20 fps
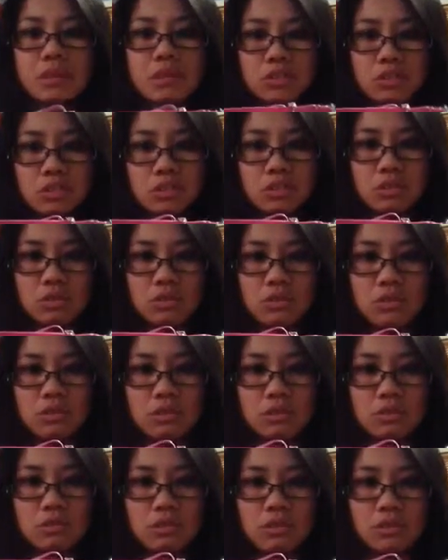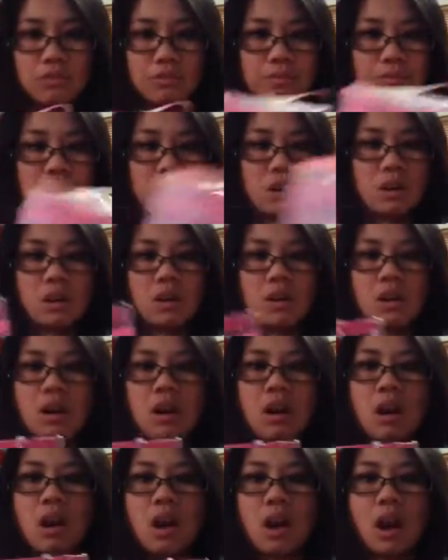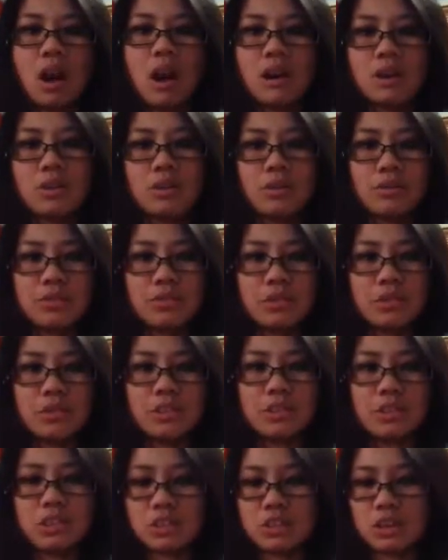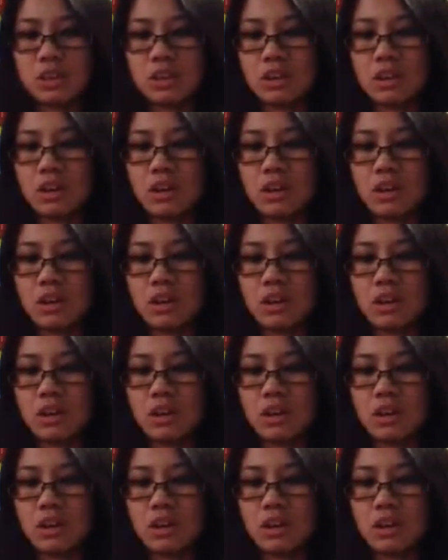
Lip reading: Just so. I got this